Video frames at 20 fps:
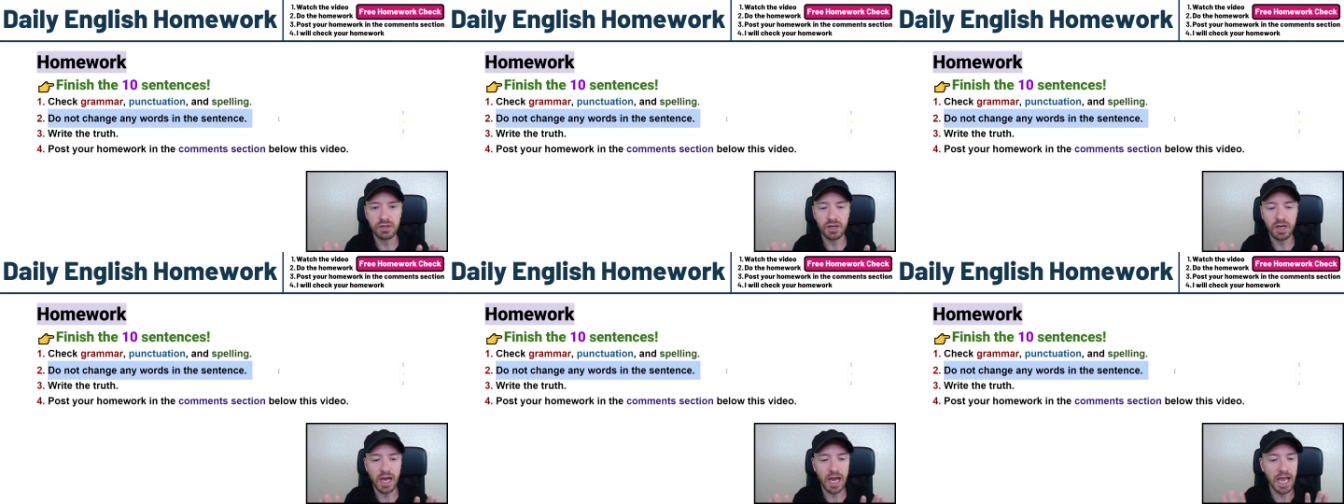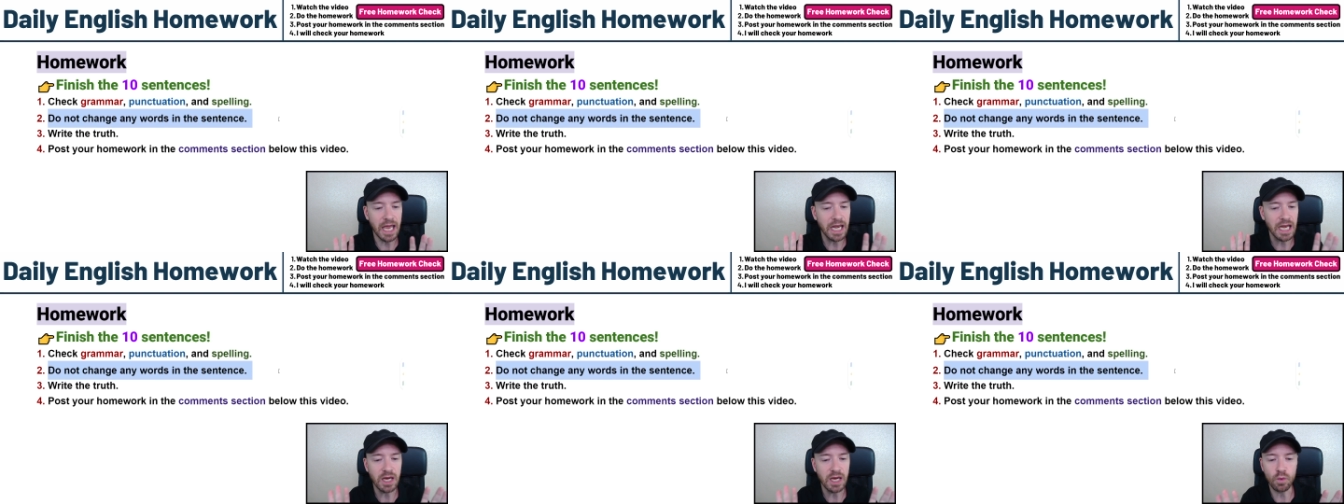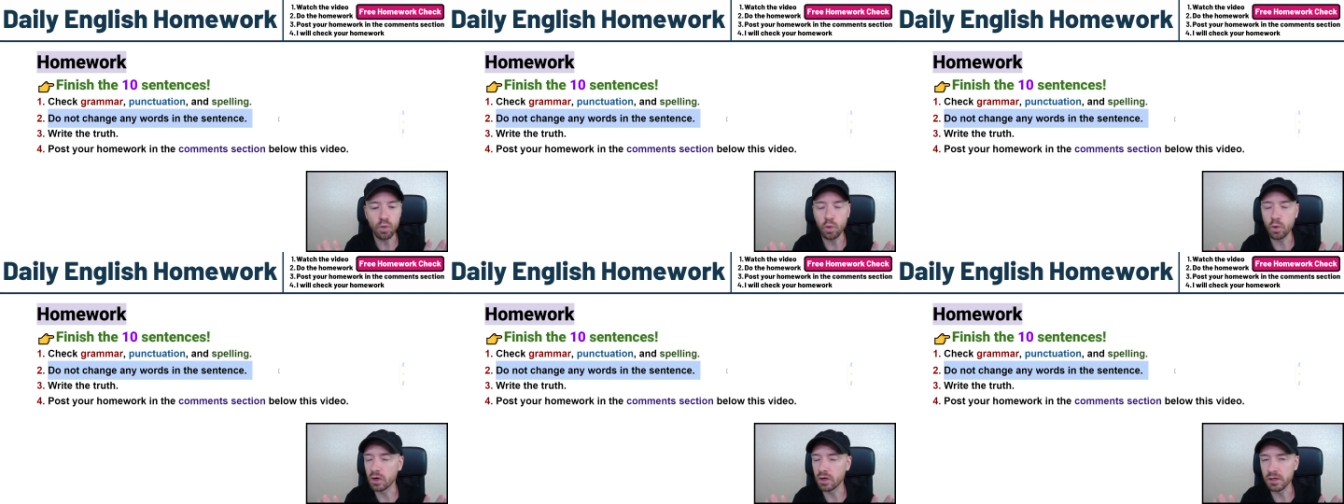any
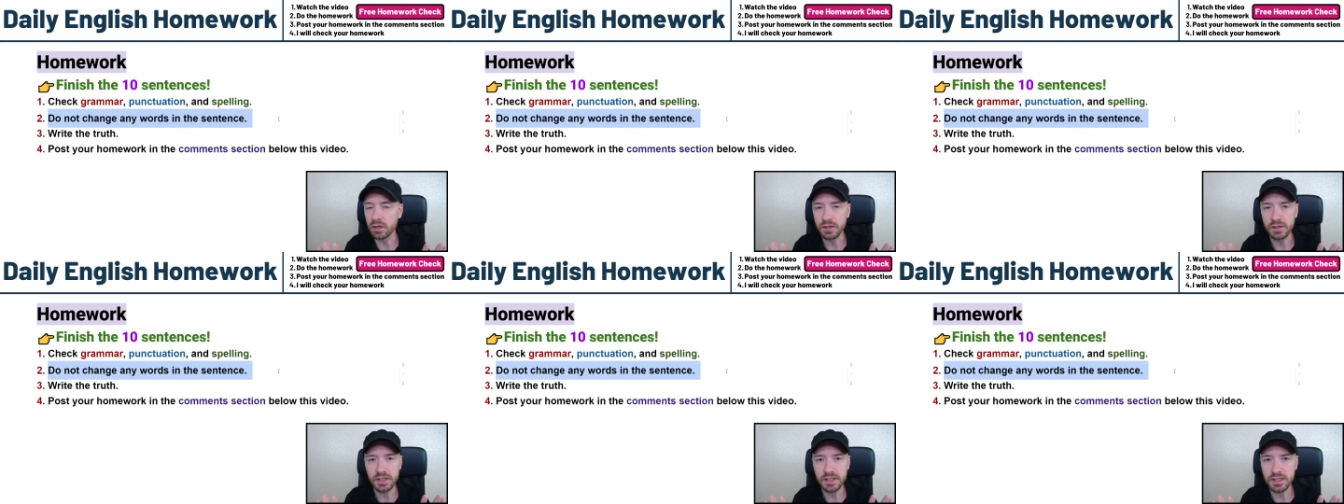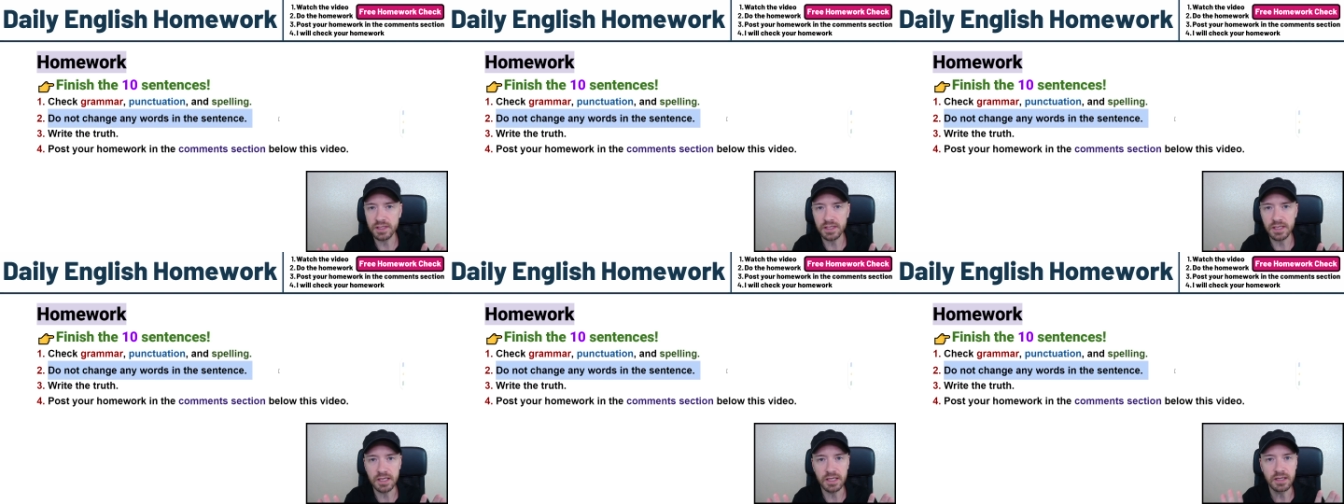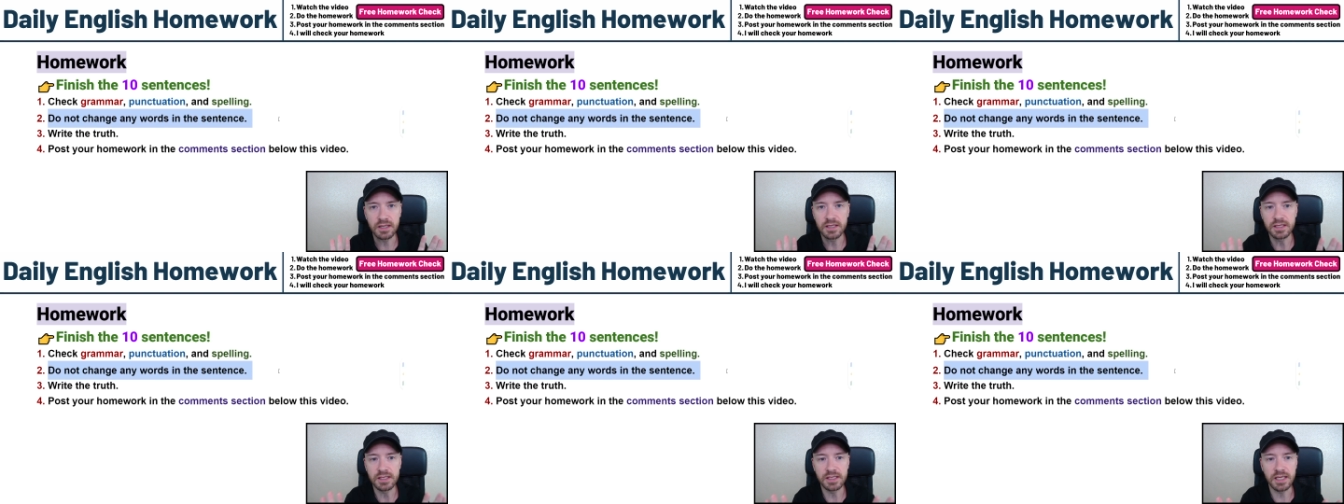words in
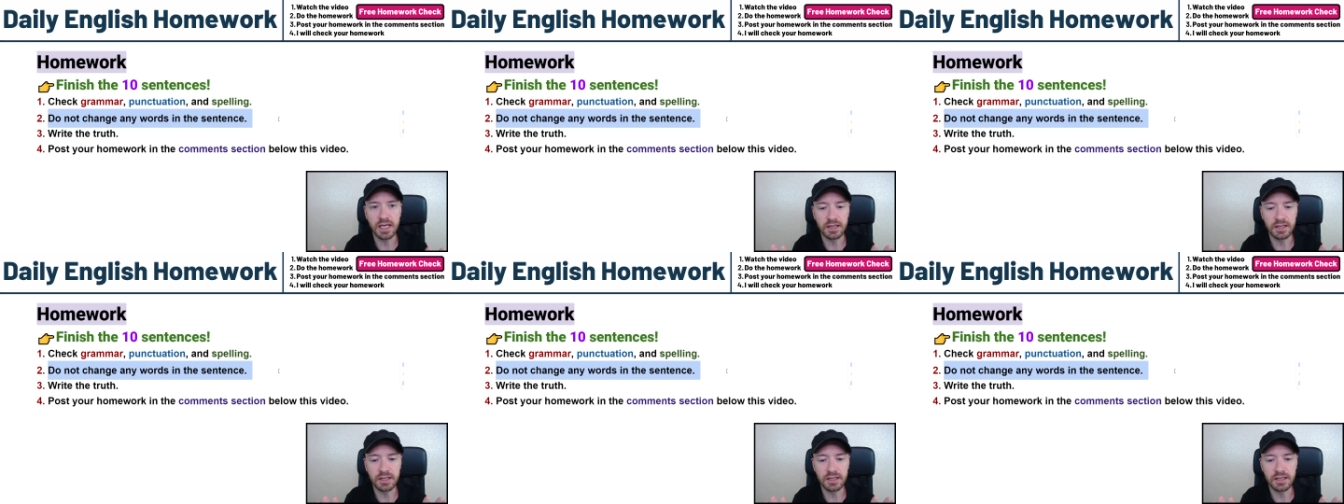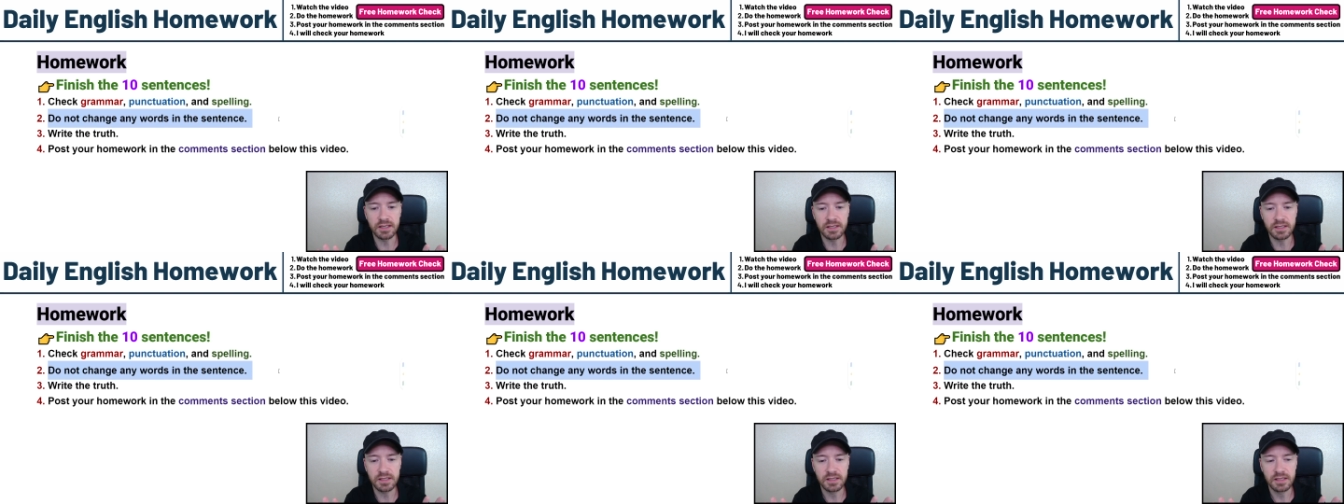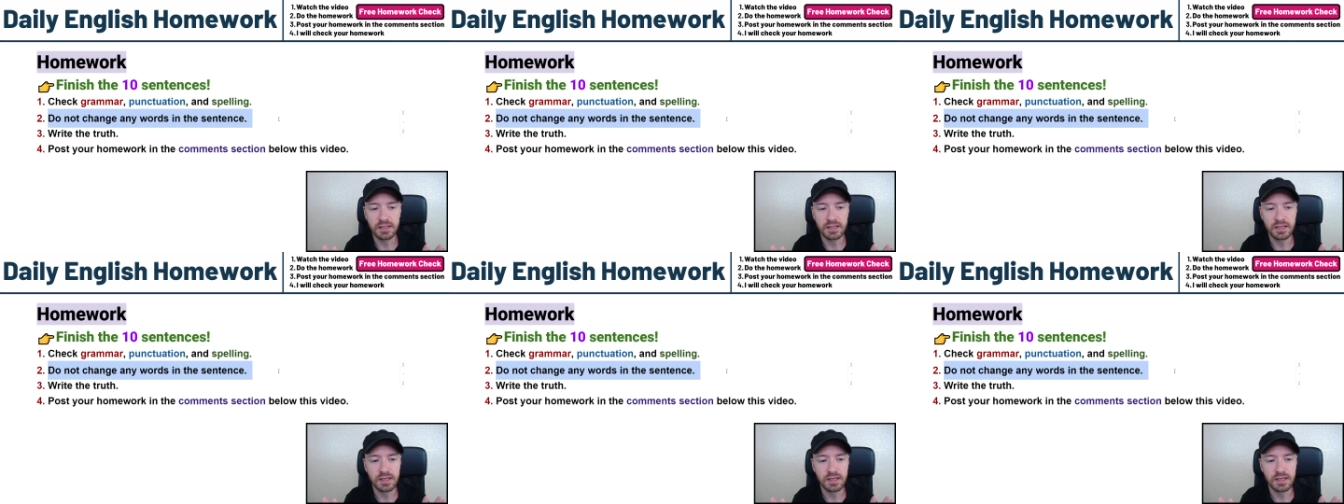the sentence.